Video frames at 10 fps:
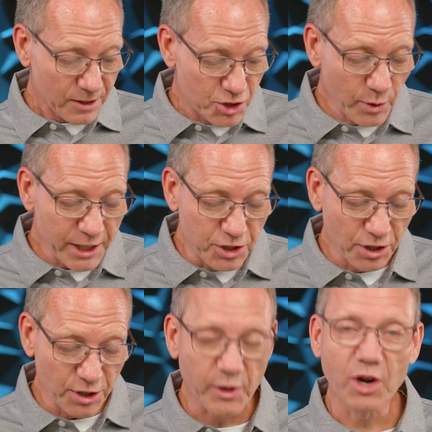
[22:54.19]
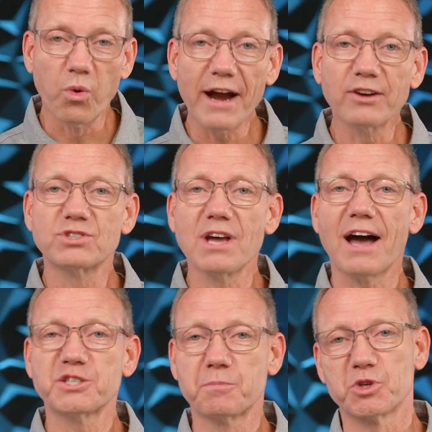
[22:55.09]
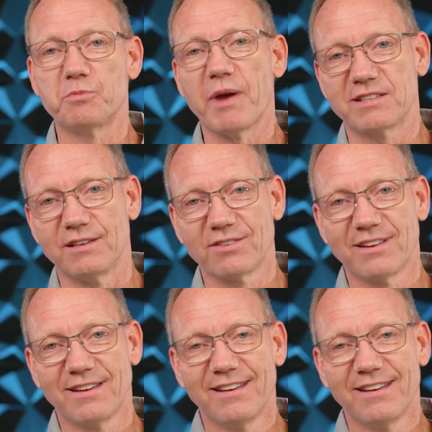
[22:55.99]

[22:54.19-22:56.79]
Doing good requires God's perspective.